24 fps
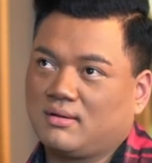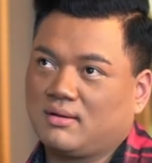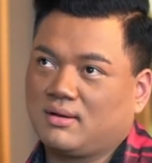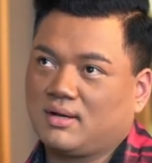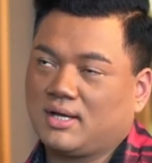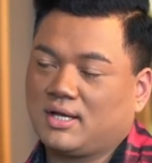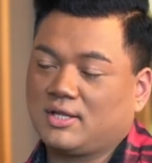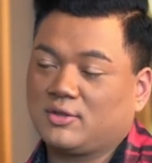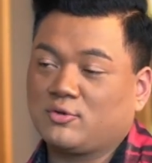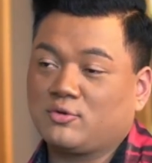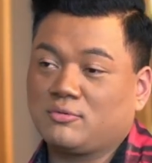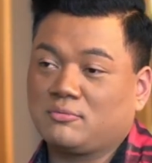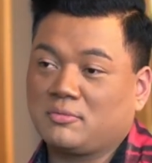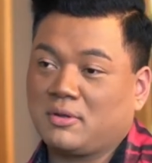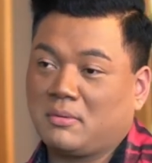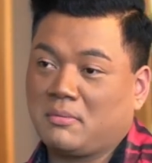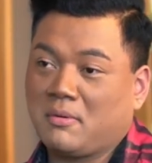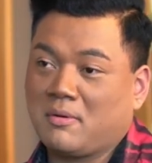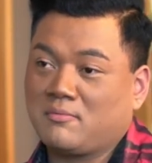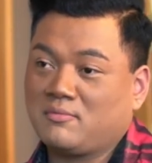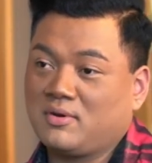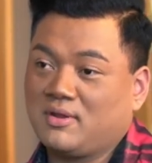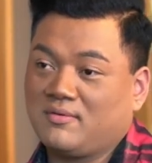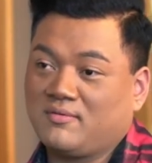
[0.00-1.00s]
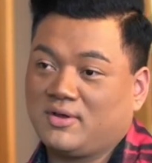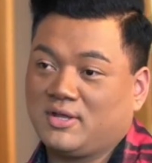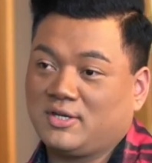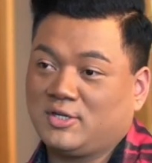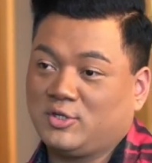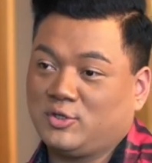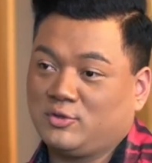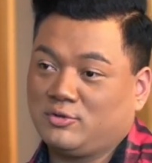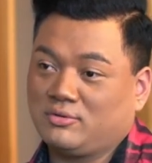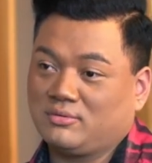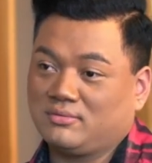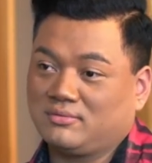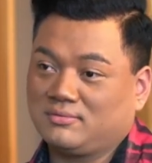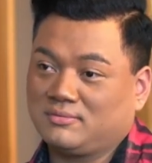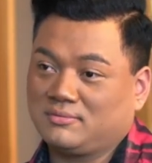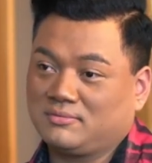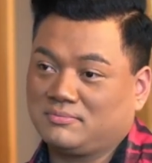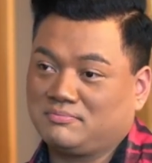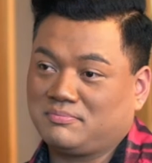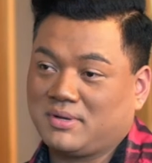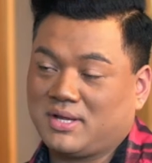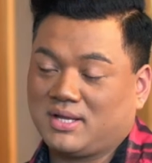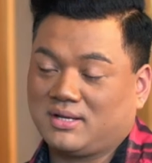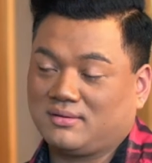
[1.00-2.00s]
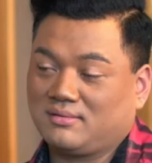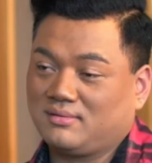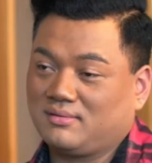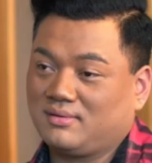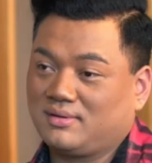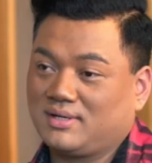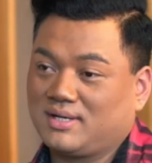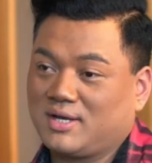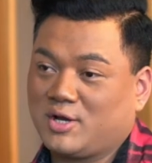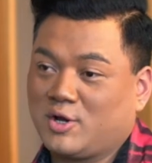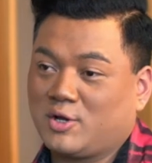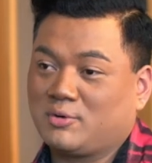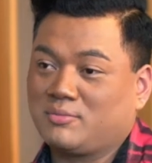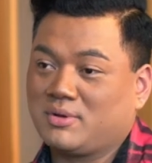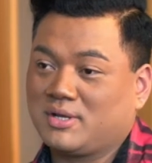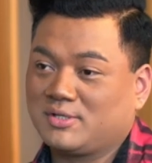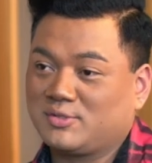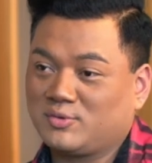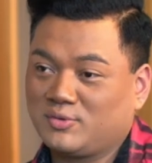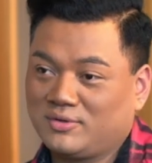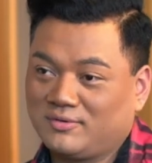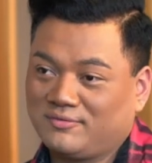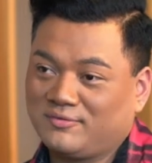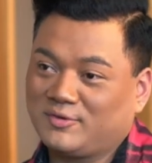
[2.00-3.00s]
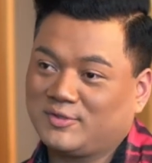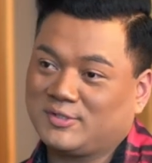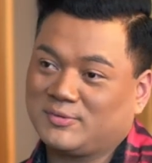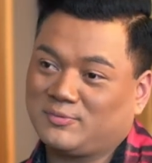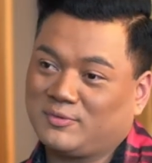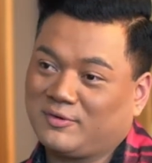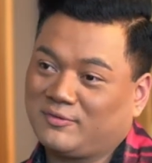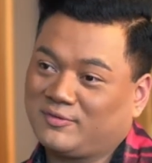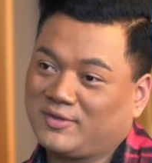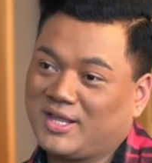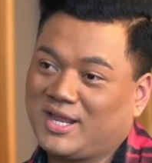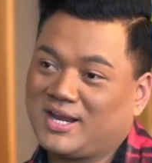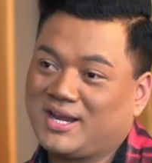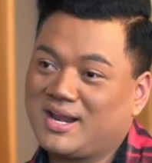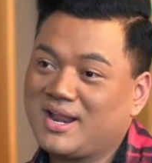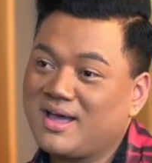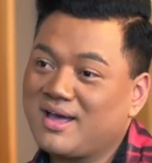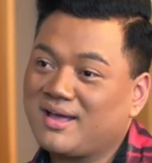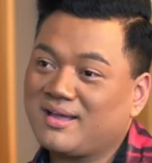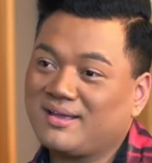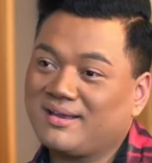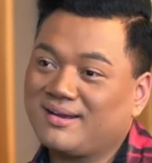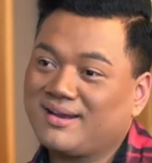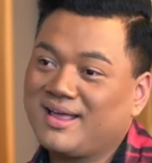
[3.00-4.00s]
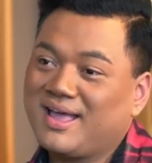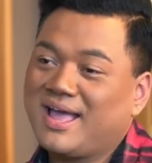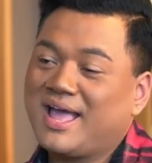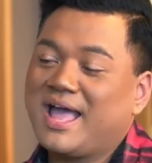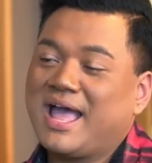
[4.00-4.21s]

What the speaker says: I thought my mum never knew, but on my 21st birthday night,